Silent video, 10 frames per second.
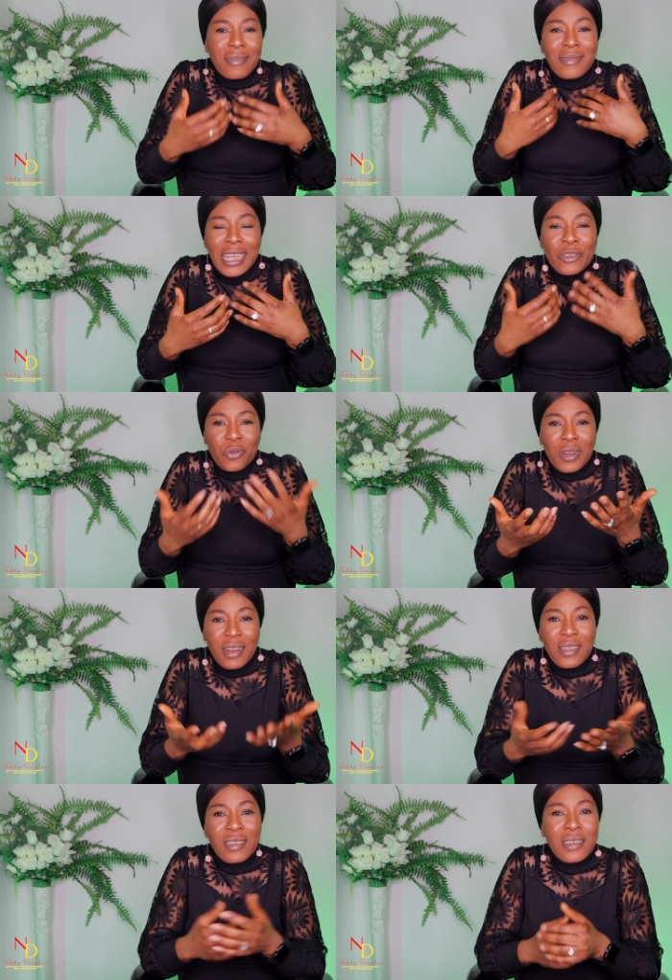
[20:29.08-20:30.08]

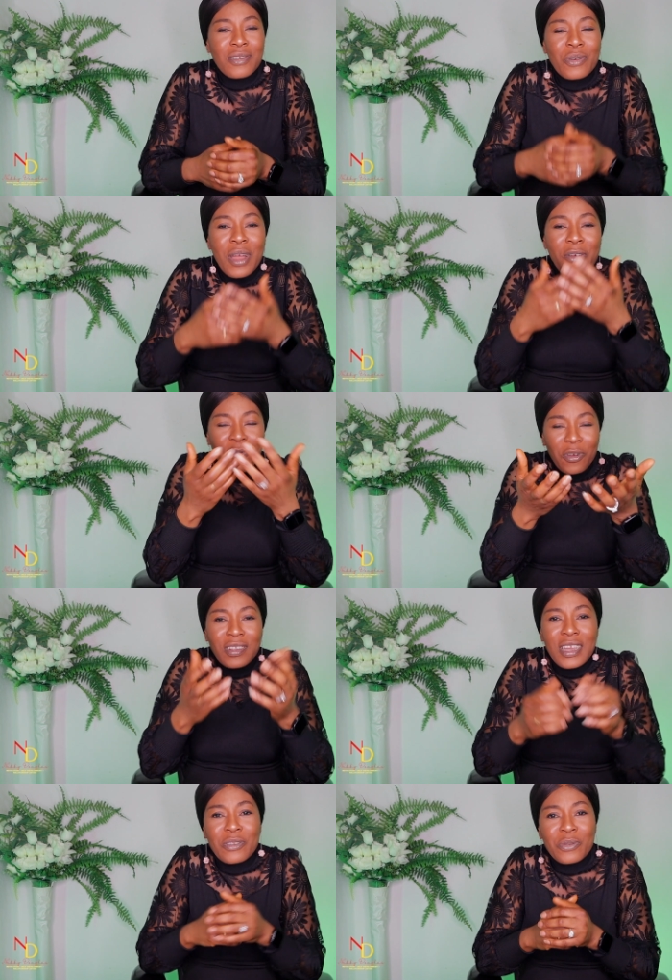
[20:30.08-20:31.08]
naturally you
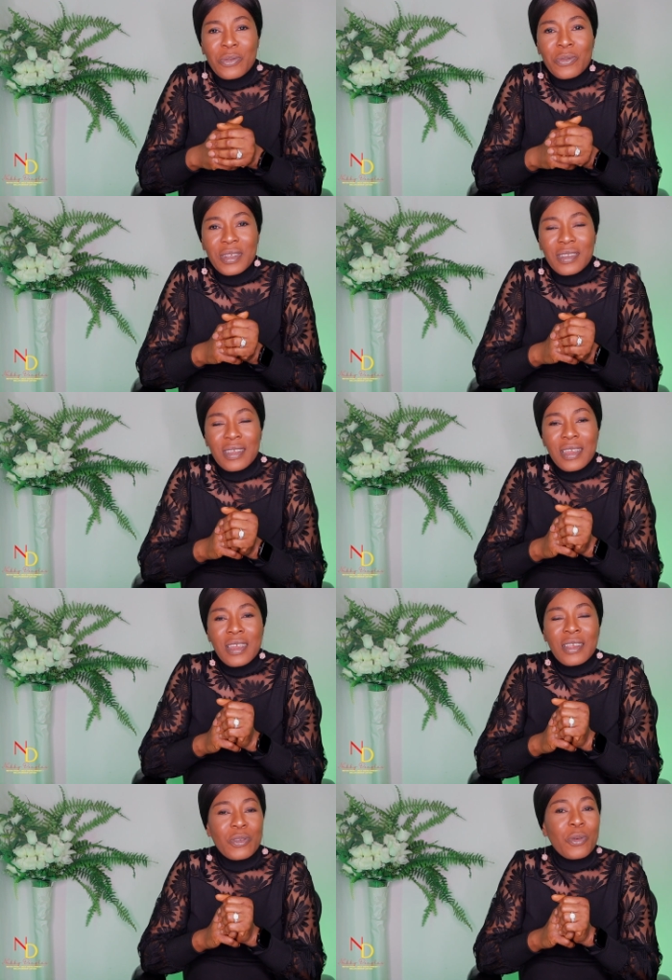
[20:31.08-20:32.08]
forced her to do it
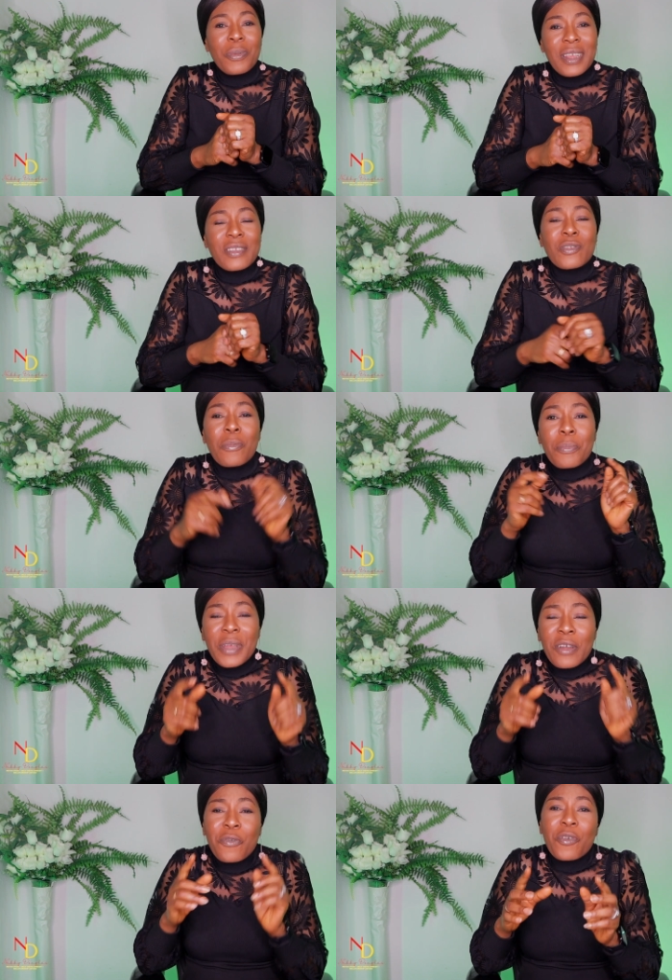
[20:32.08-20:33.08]
so please don't
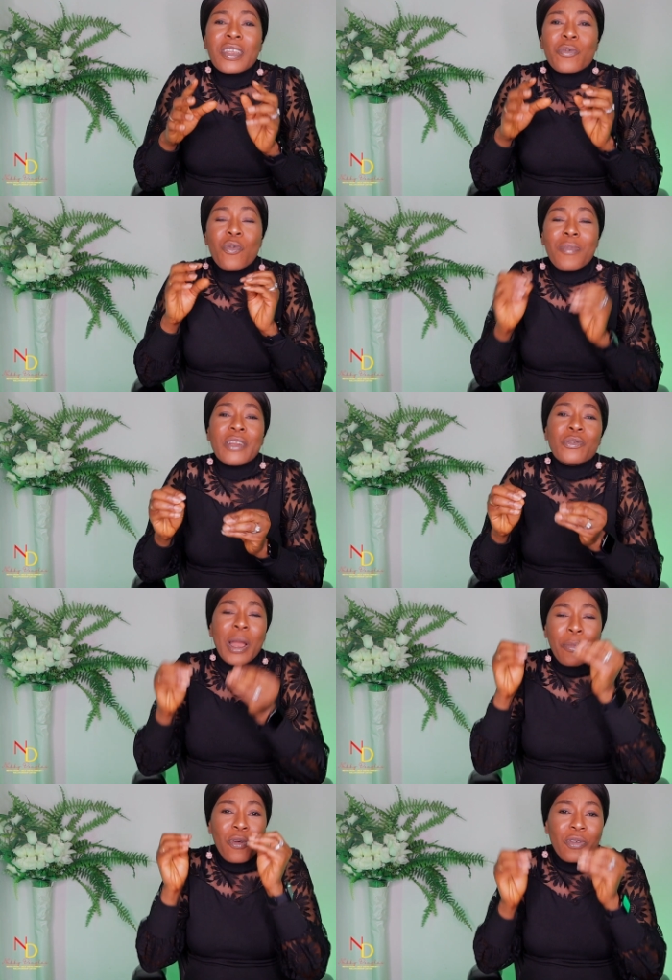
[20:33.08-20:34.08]
beg for a woman to
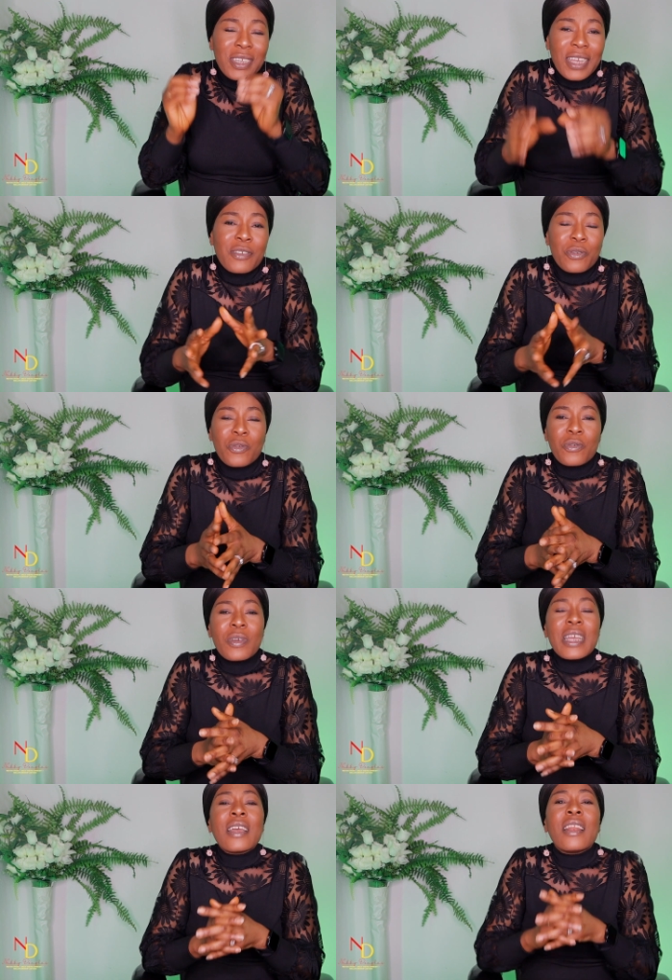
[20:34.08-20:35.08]
apologize to you
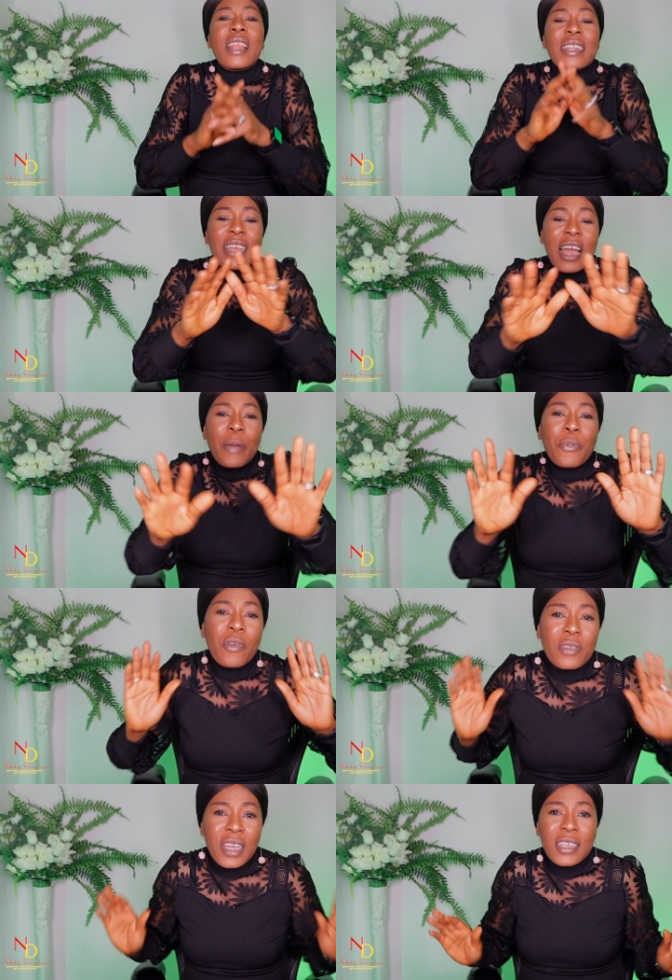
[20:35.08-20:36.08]
let her
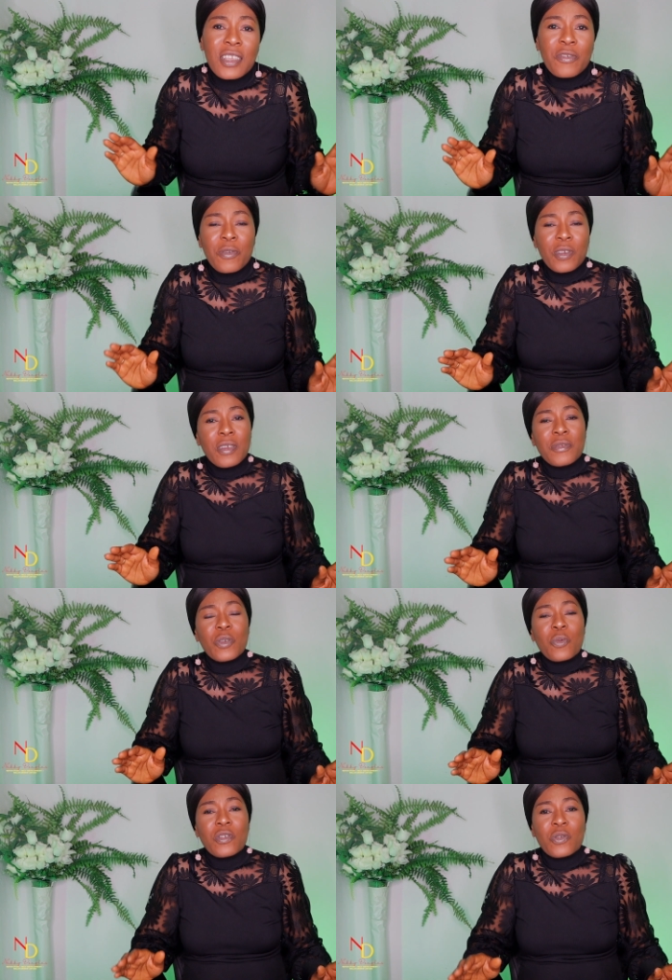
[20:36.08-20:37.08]
apologize if, if
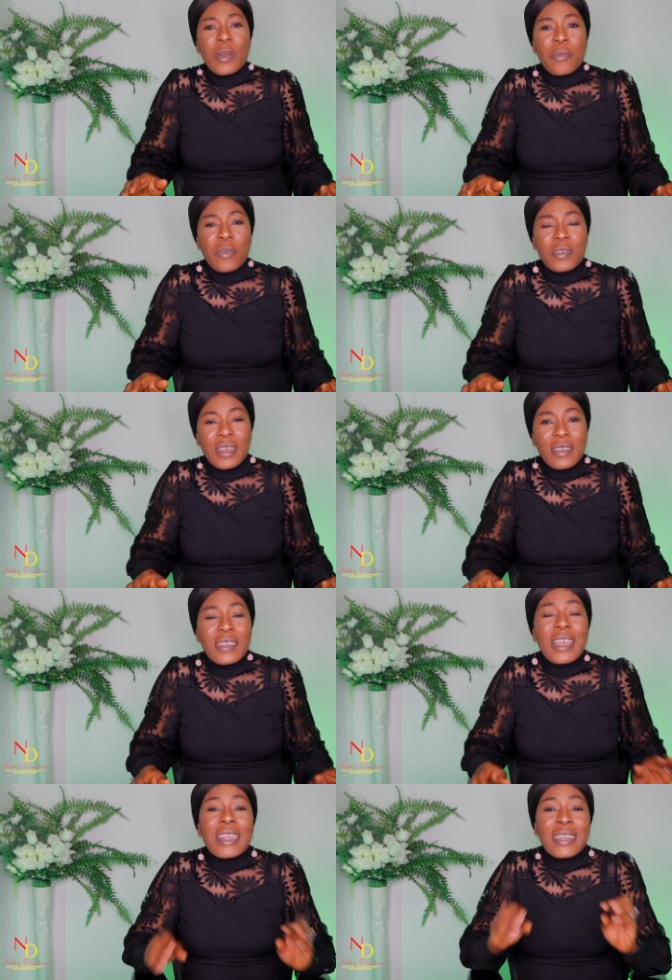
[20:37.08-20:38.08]
she wants to
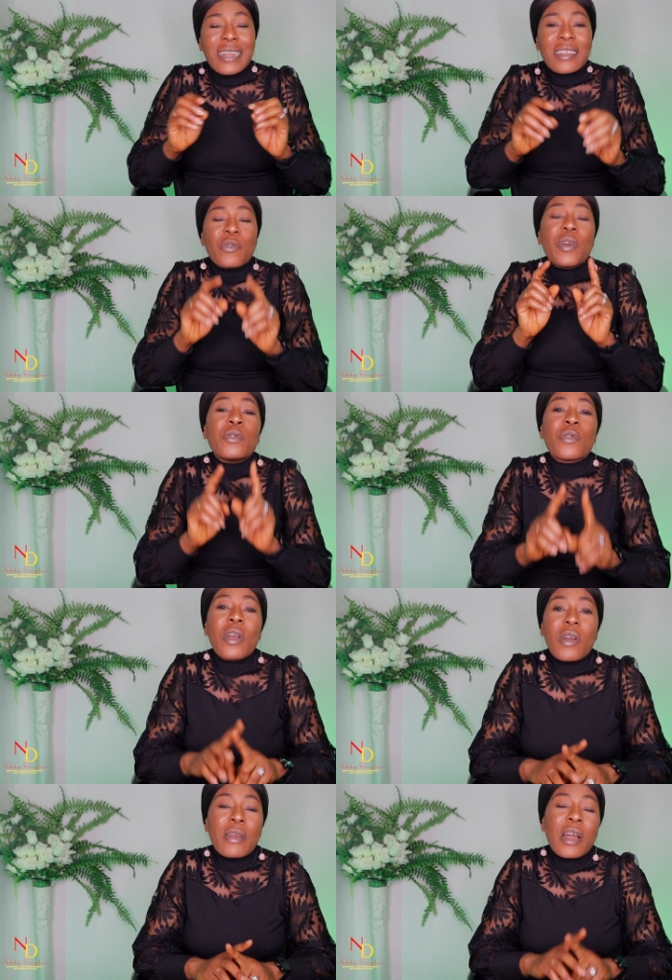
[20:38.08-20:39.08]
apologize that is when you
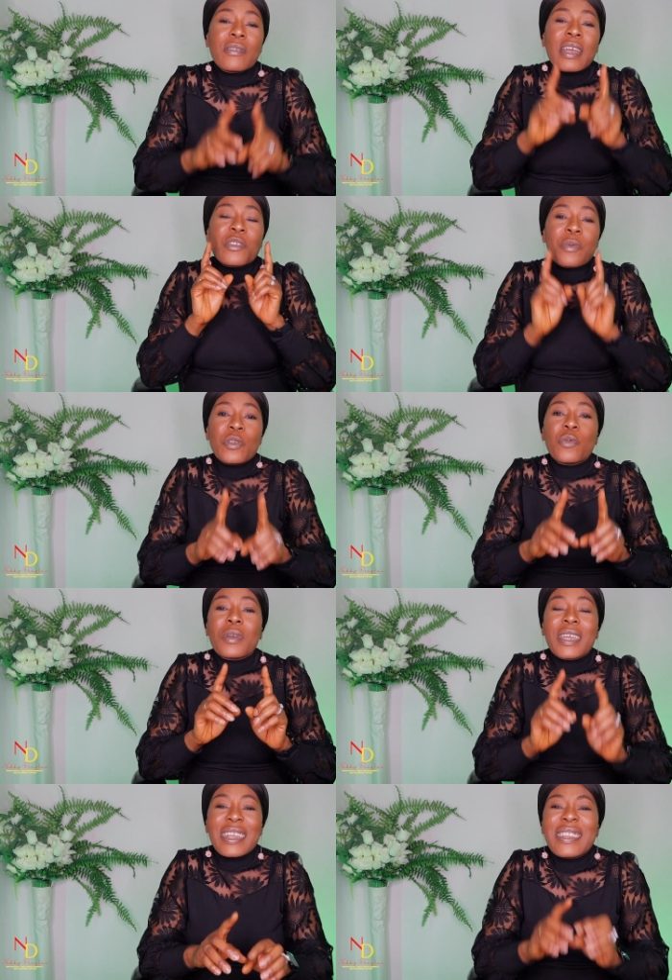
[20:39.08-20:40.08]
that's when you
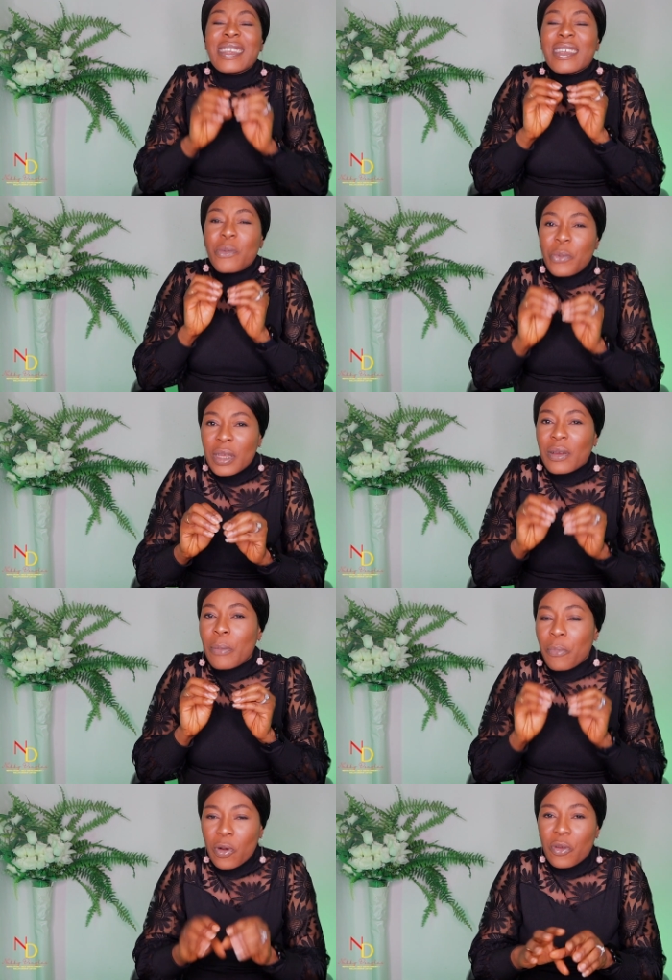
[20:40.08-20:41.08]
will get the real
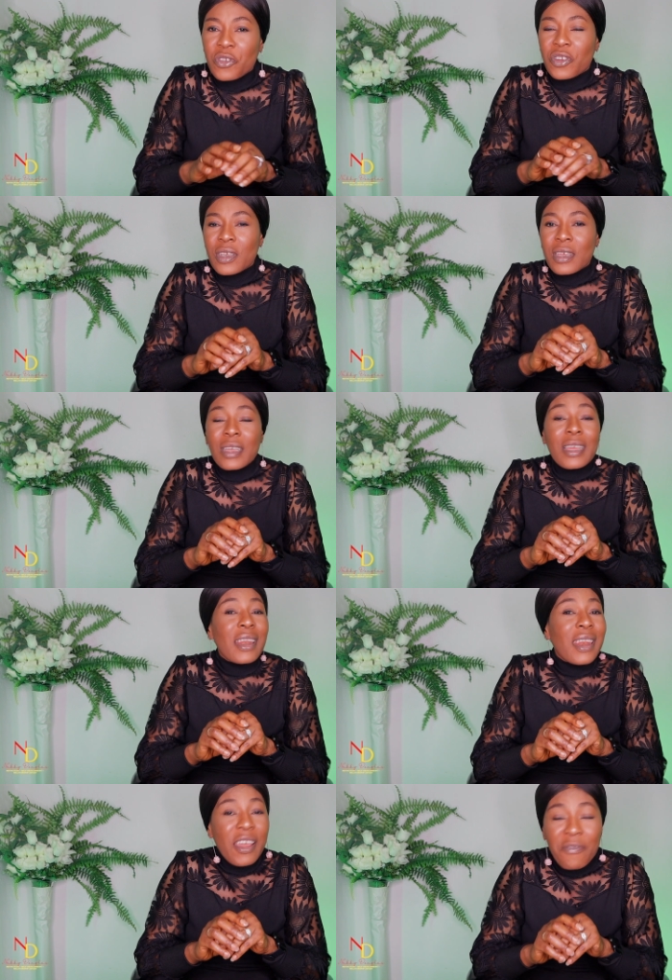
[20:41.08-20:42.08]
apology
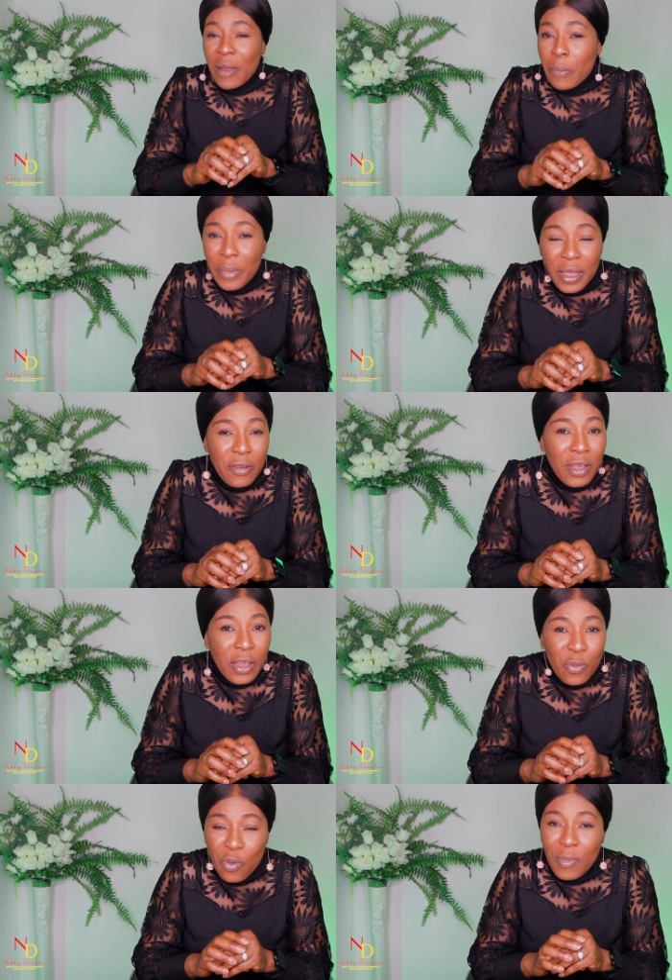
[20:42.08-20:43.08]
never beg
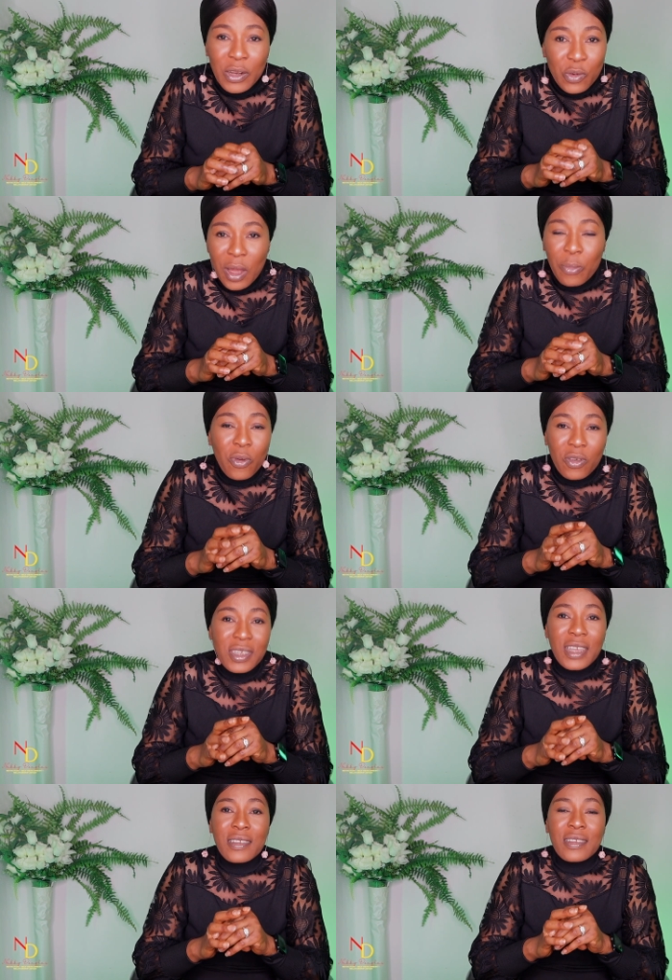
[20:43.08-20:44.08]
a woman to
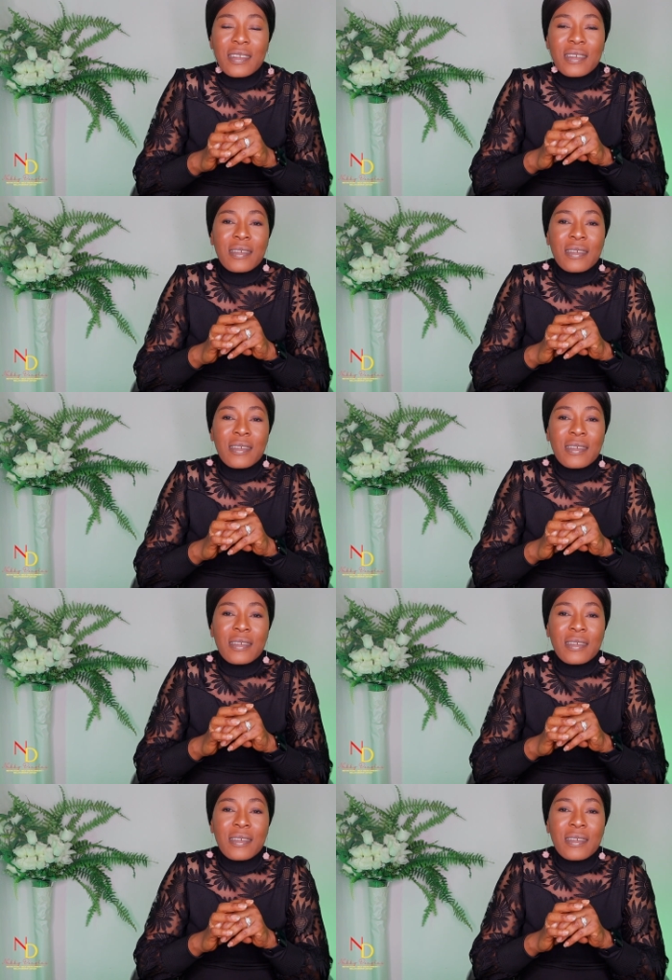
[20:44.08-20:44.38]
apologize